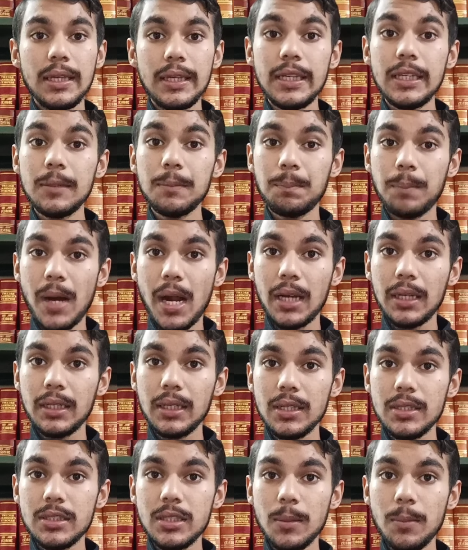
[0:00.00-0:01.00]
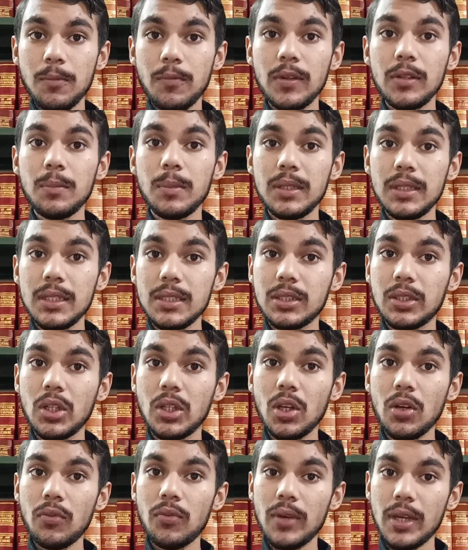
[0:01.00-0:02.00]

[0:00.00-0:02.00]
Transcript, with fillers: in partnership with Ministry of